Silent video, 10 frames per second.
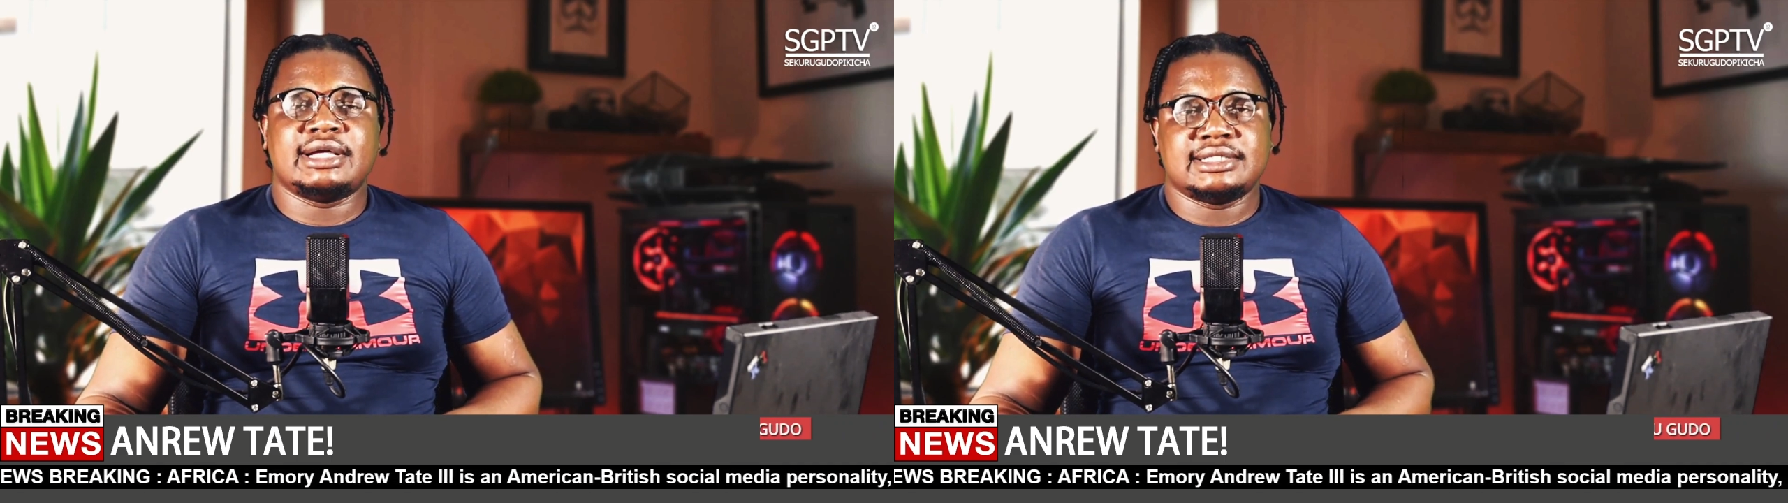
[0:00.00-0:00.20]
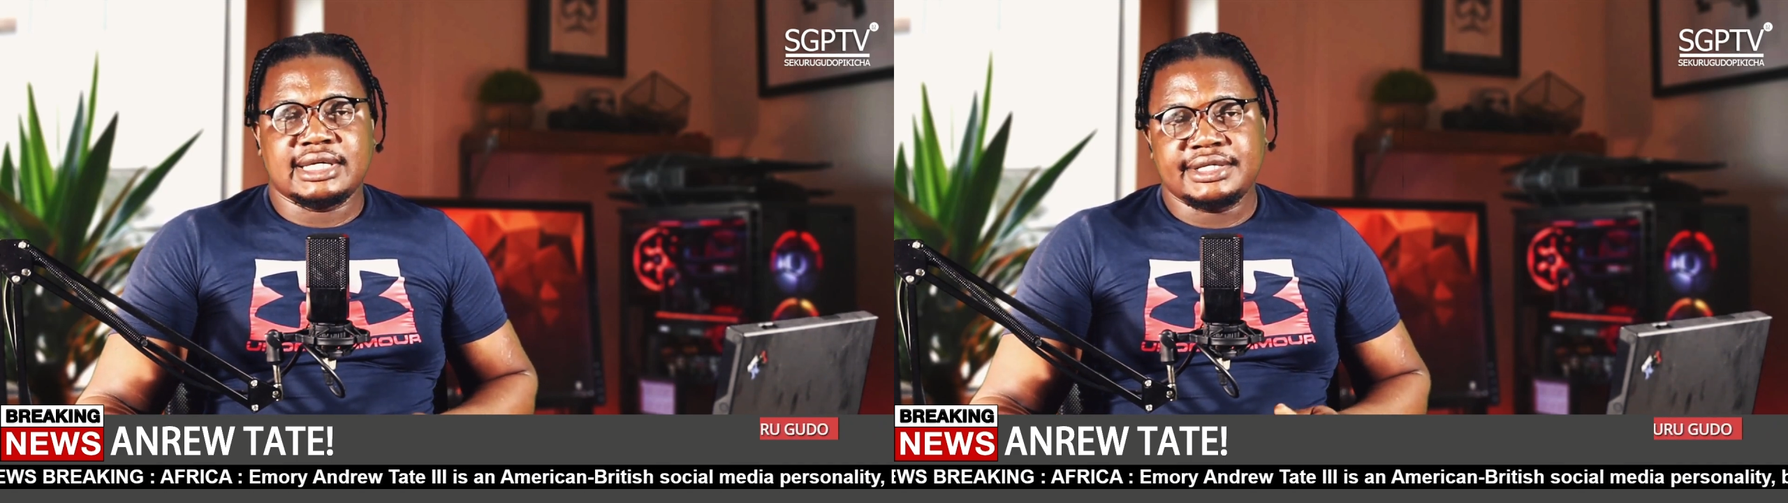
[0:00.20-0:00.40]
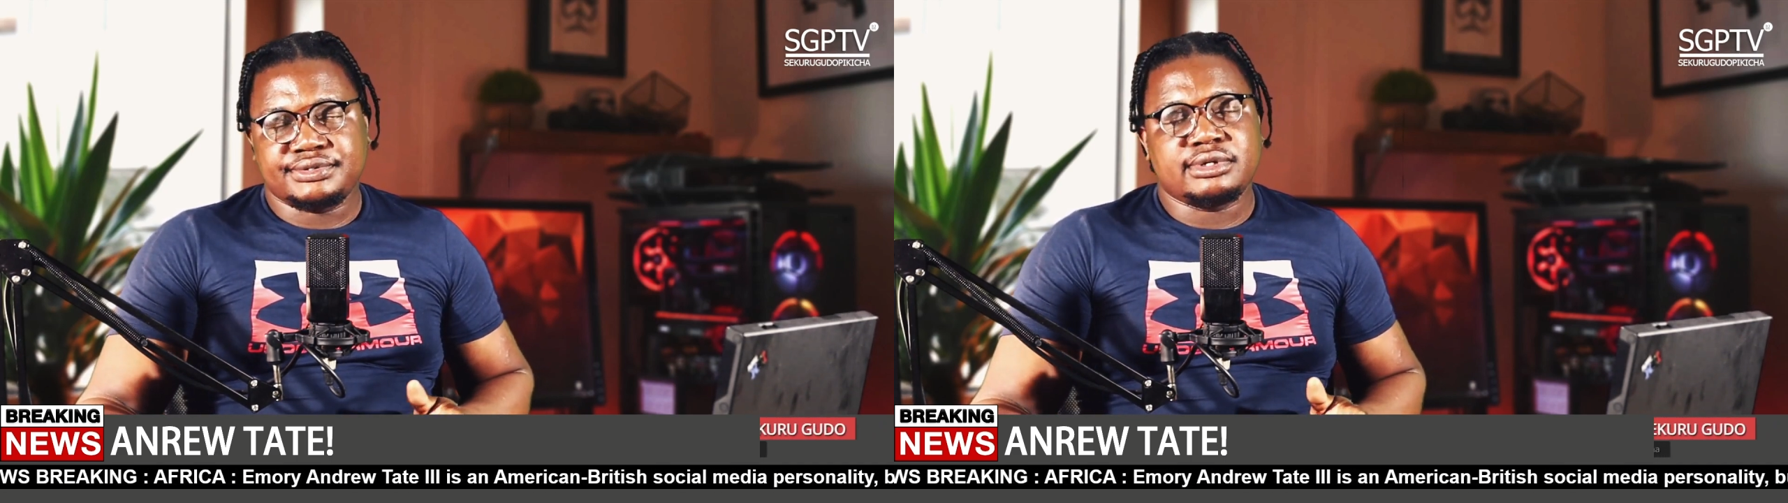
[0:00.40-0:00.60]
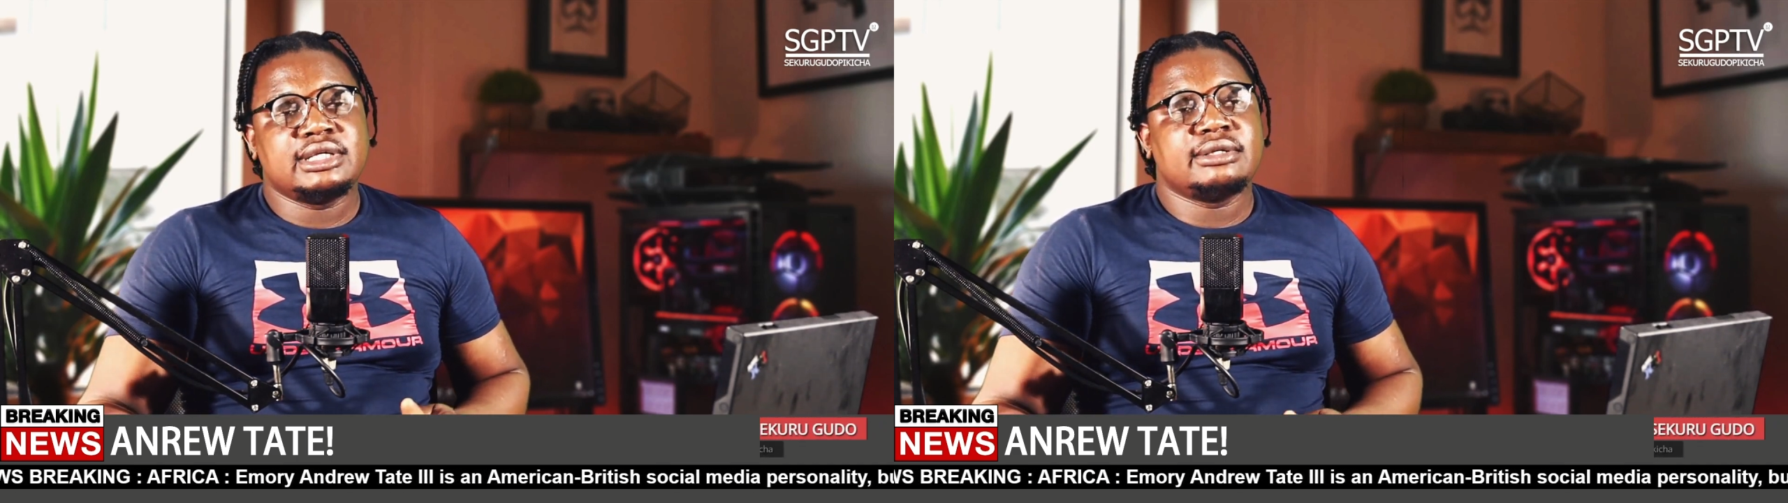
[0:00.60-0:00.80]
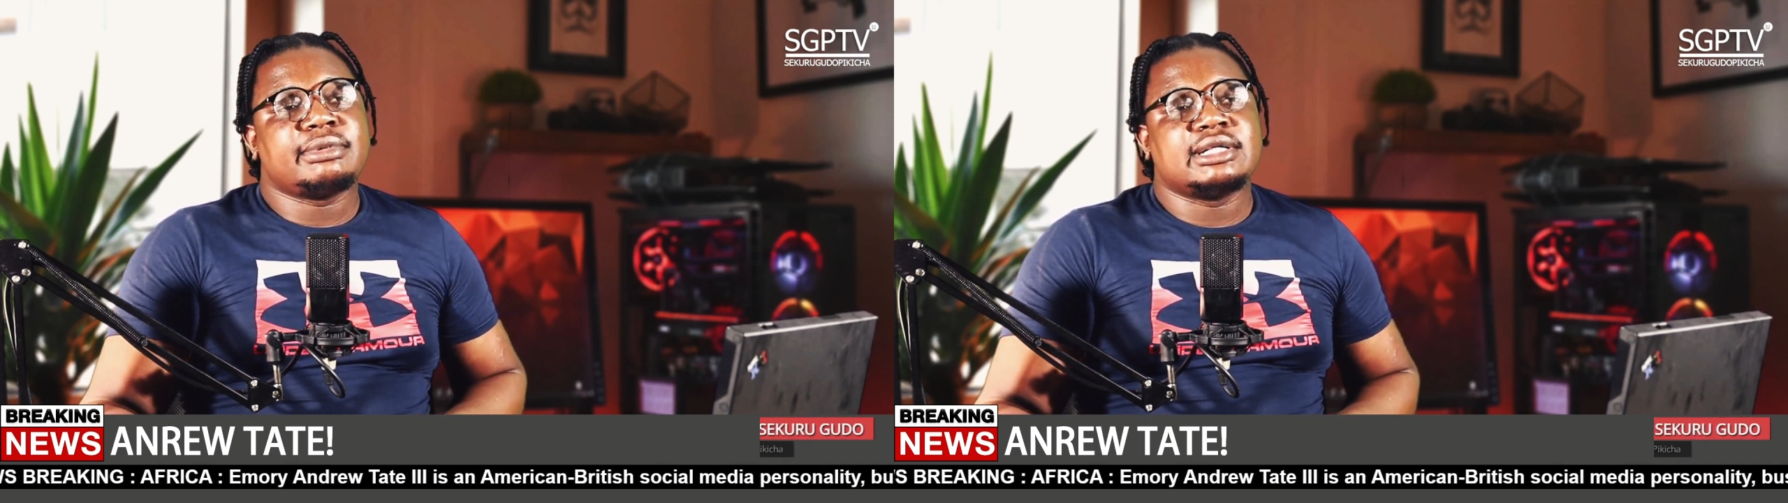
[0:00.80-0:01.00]
might say
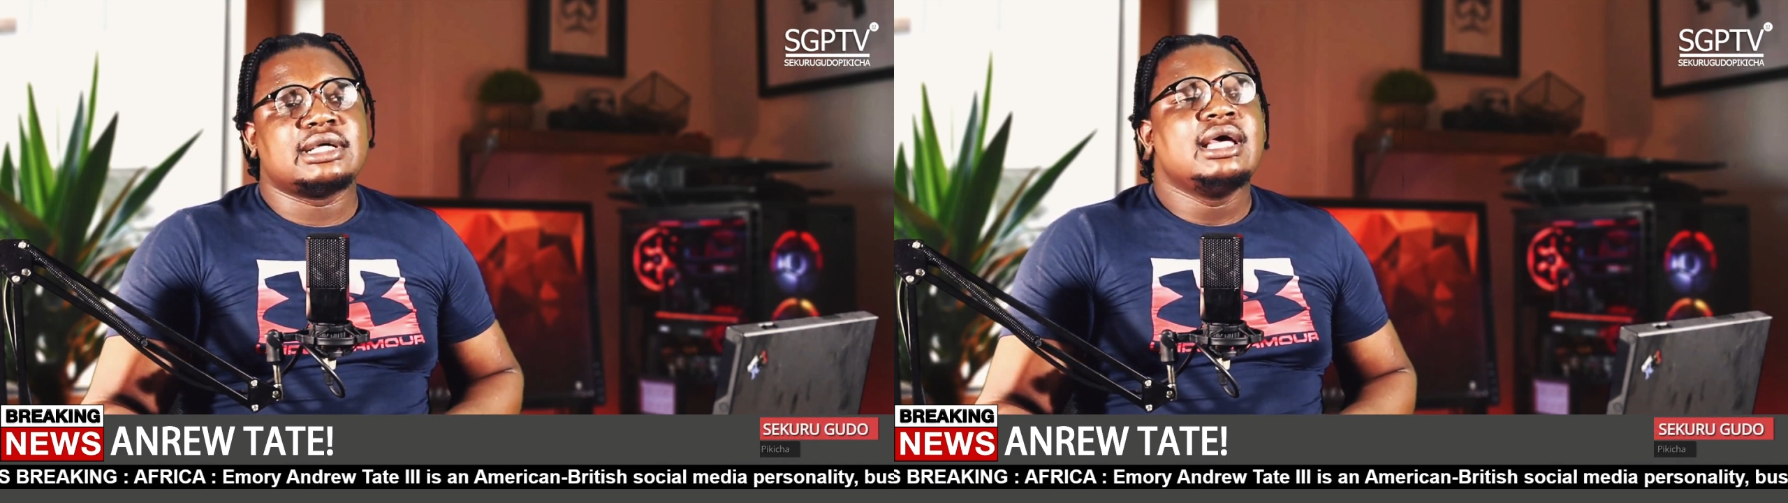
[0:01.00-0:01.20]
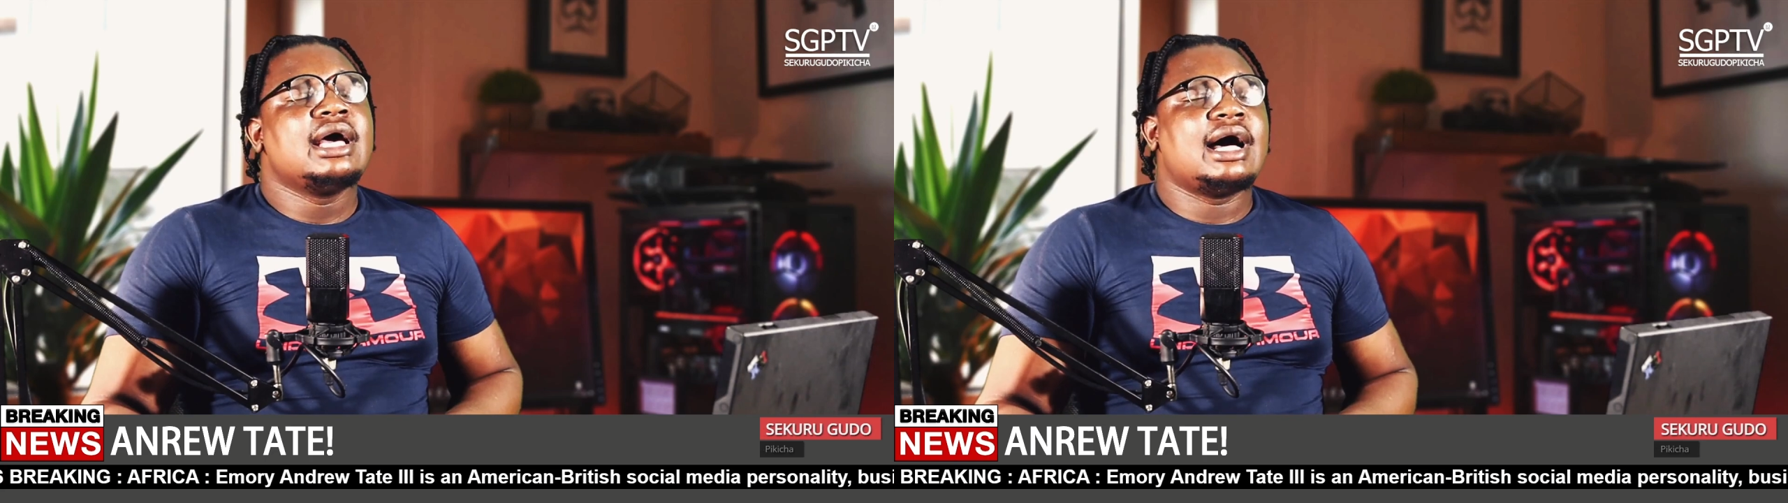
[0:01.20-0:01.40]
trolling but